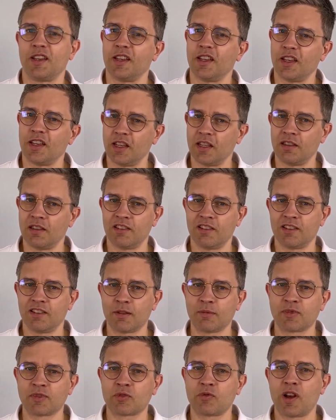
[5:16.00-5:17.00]
hit the
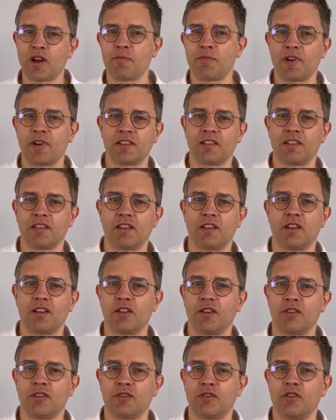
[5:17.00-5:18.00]
subscribe button
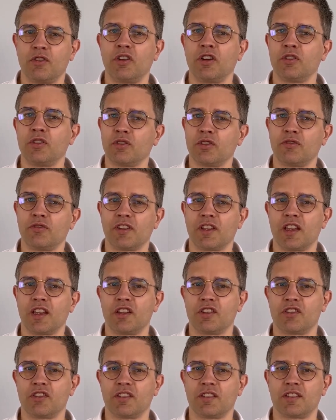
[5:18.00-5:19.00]
and turn on
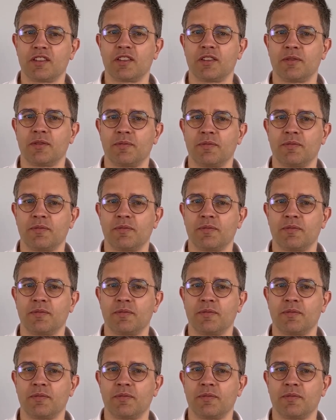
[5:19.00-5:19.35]
notifications.